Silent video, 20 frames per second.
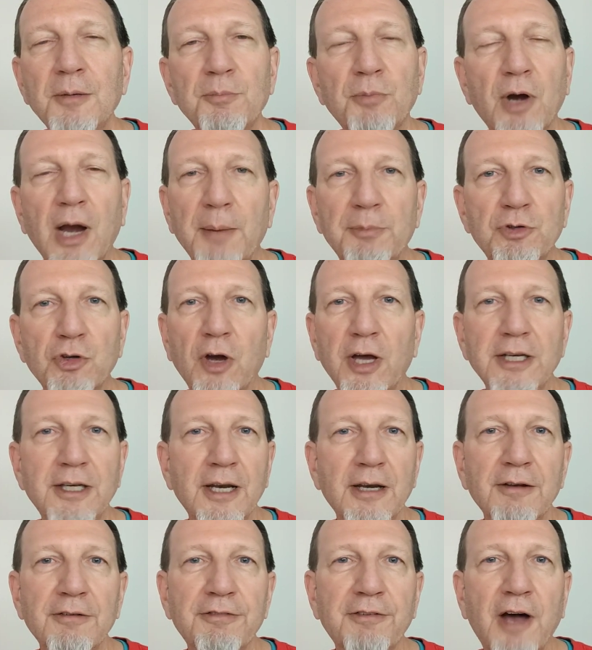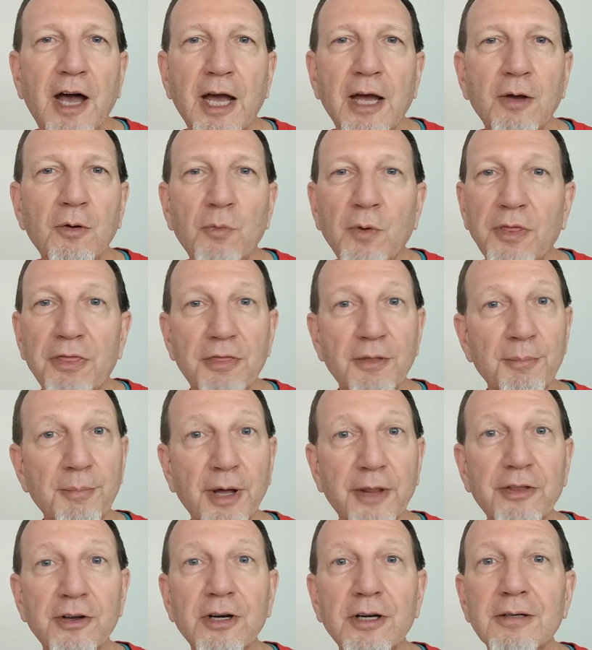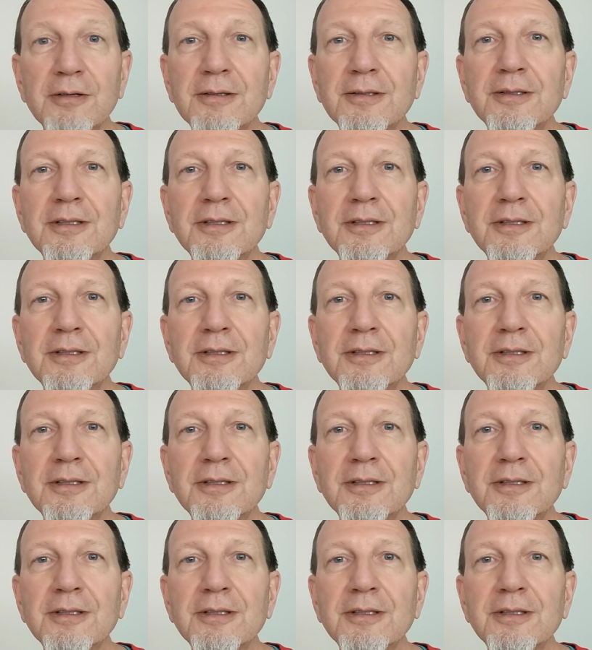Perhaps you identify with the mother